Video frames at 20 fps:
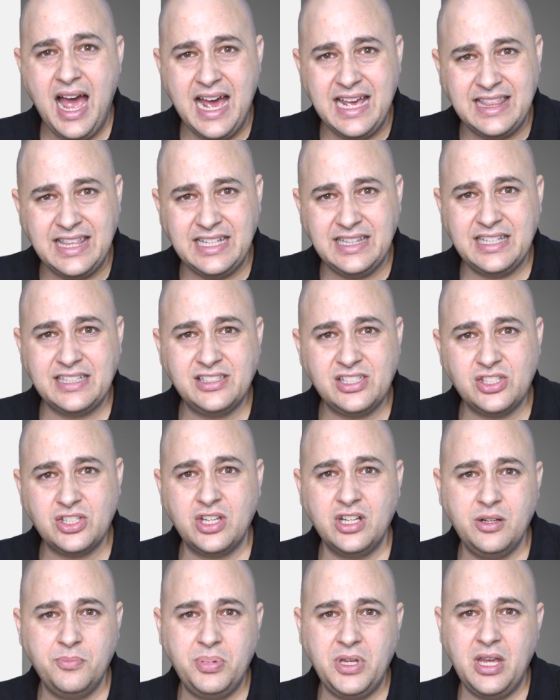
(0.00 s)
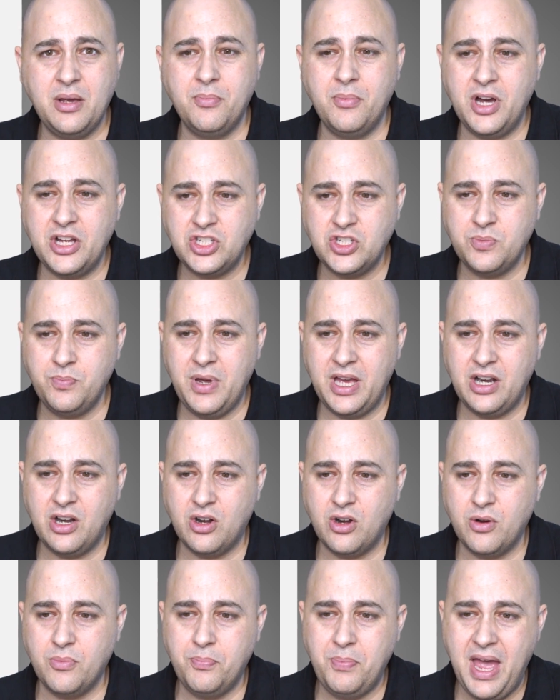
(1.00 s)
I think this is going to be a much
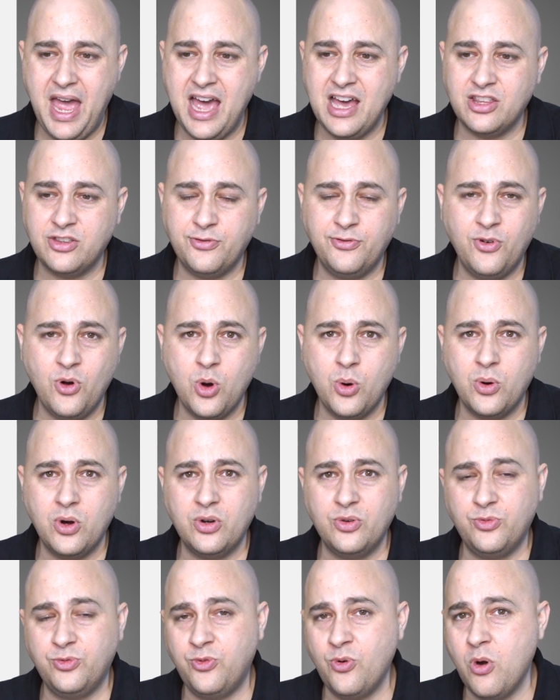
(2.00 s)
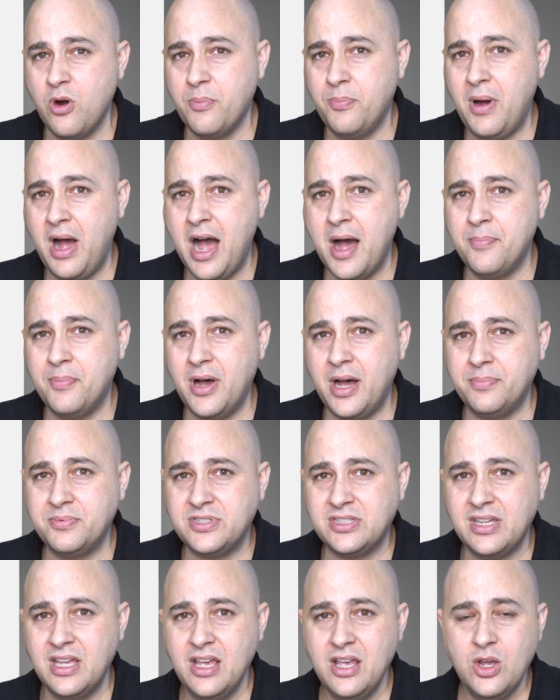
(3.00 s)
better path forward for
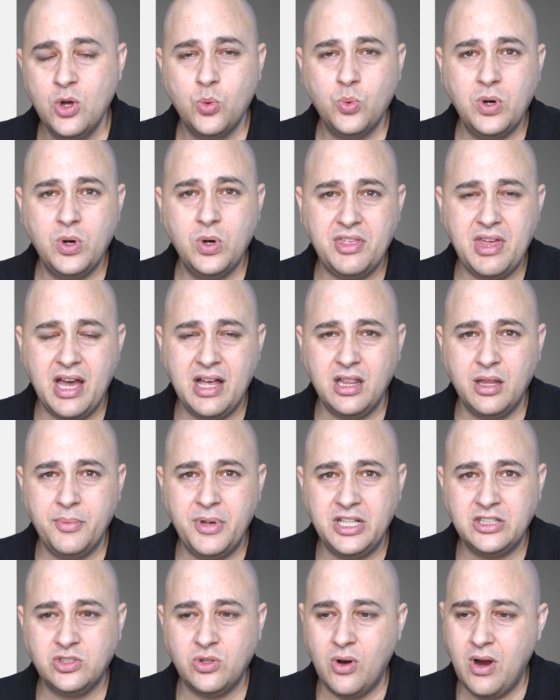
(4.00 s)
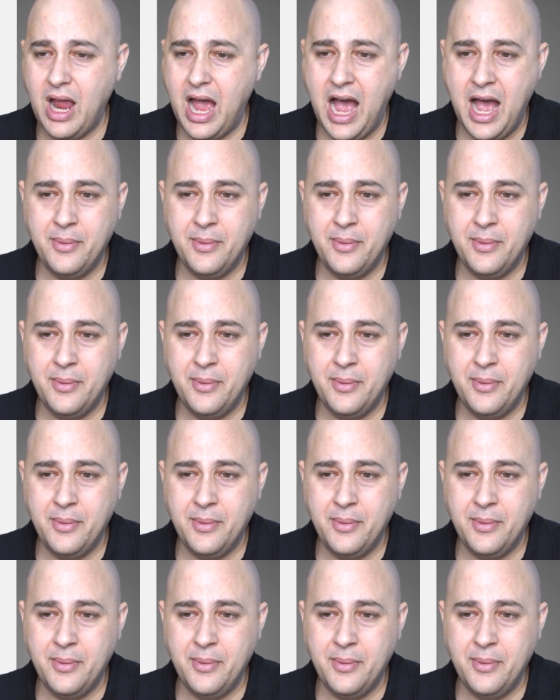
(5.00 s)
pop-ups with Elementor.